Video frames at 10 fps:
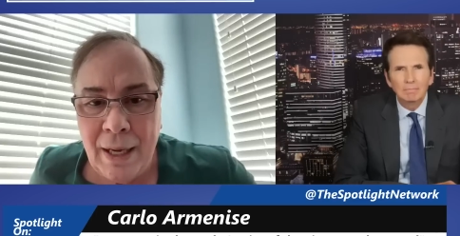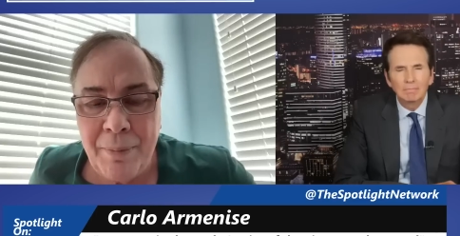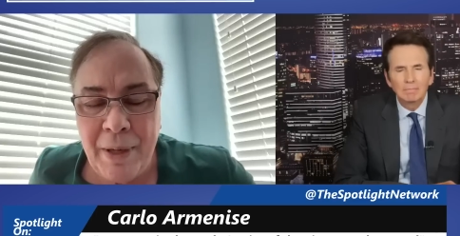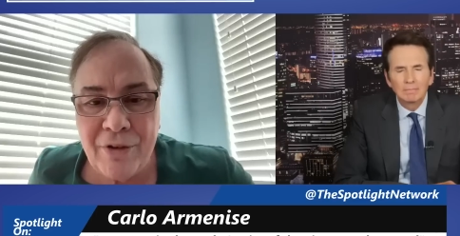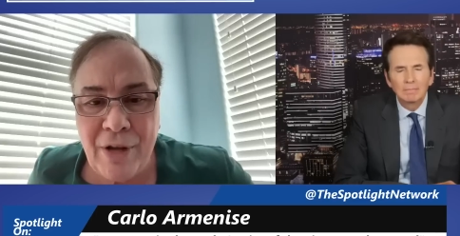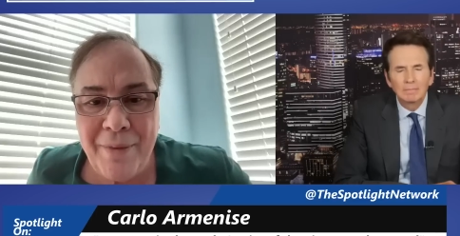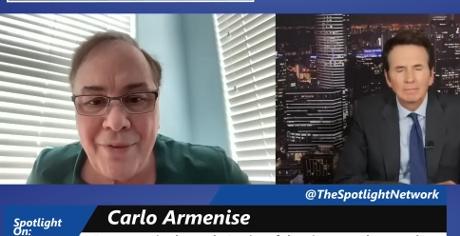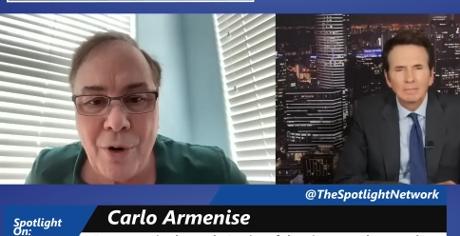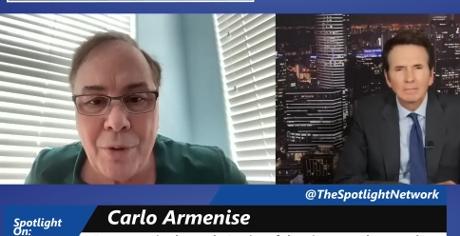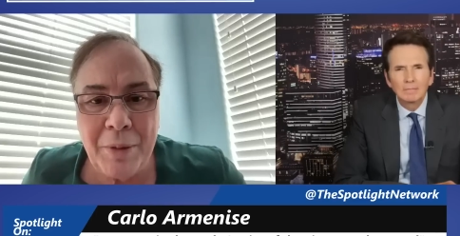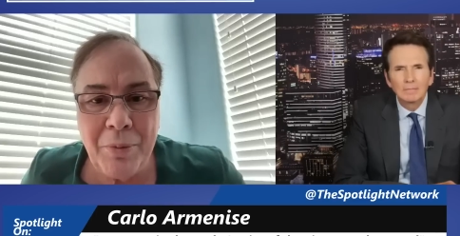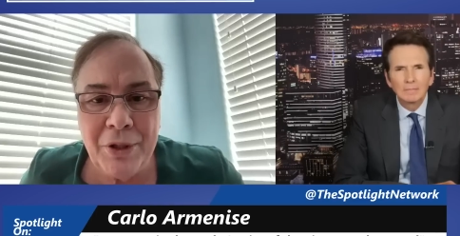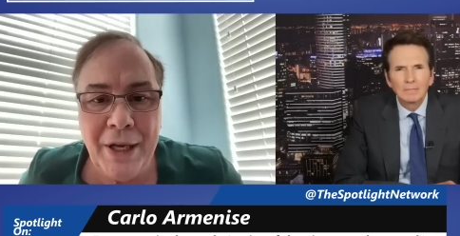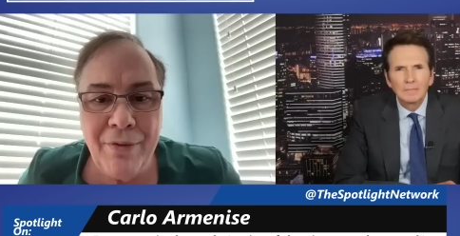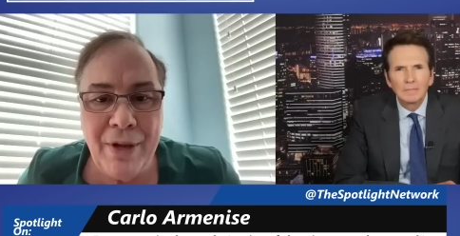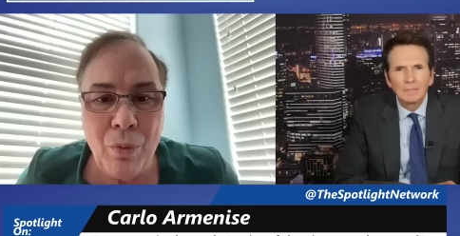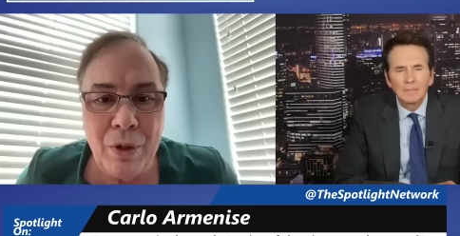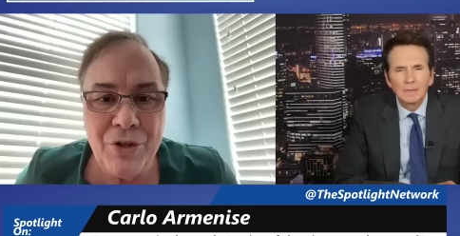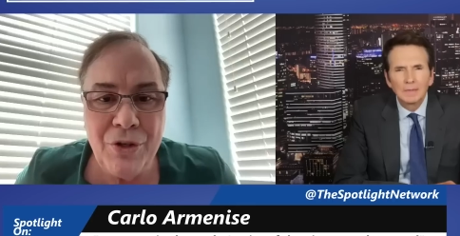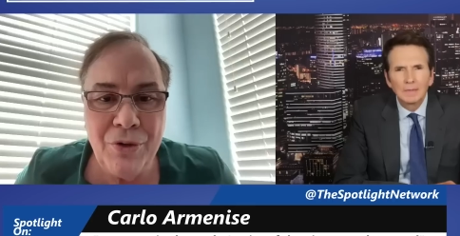Speaker 1: because I firmly believe that
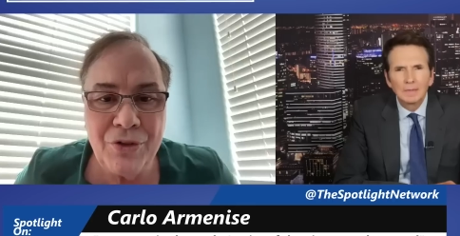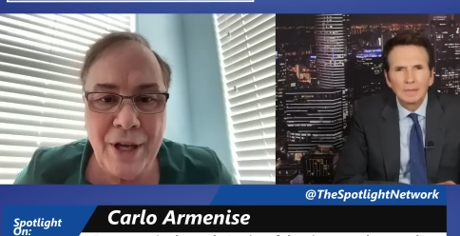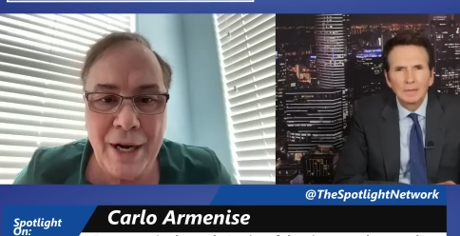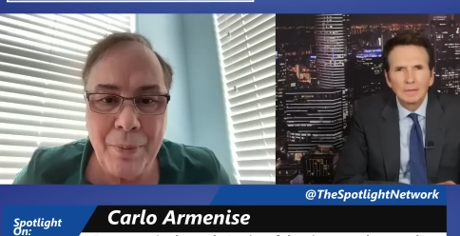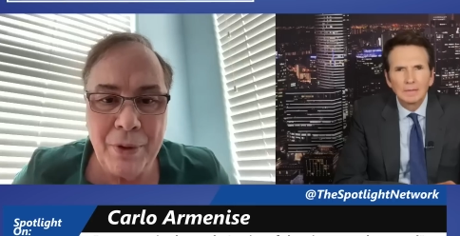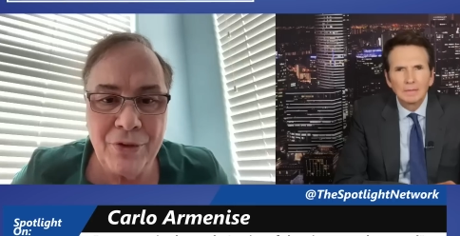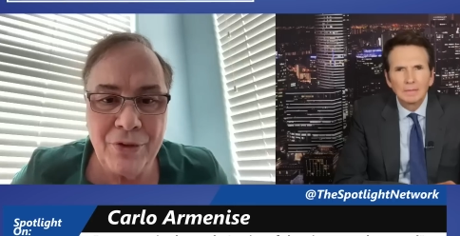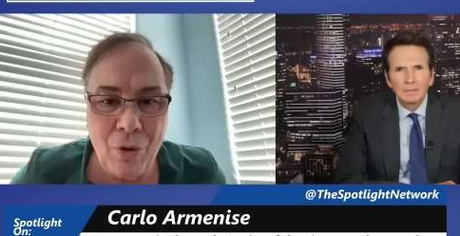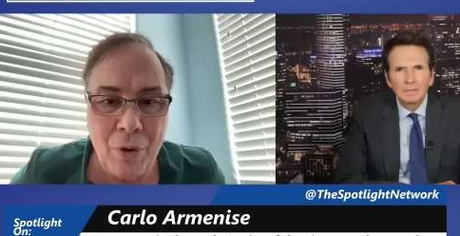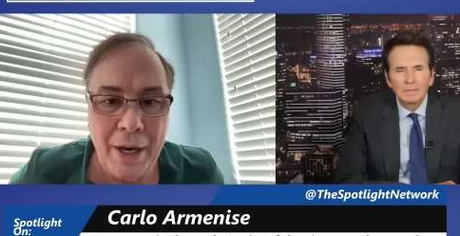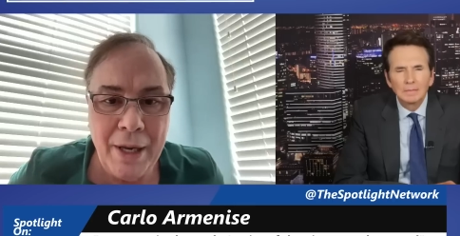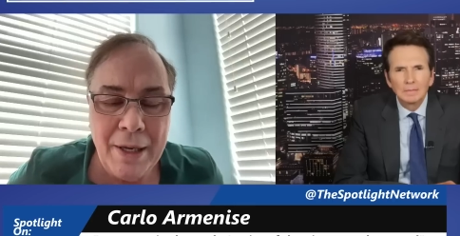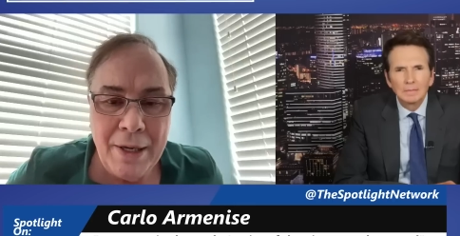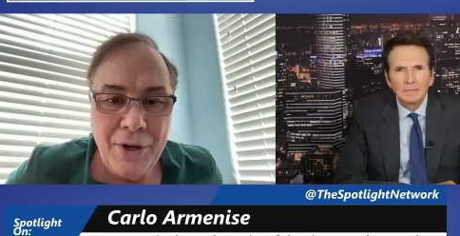once you set up a story,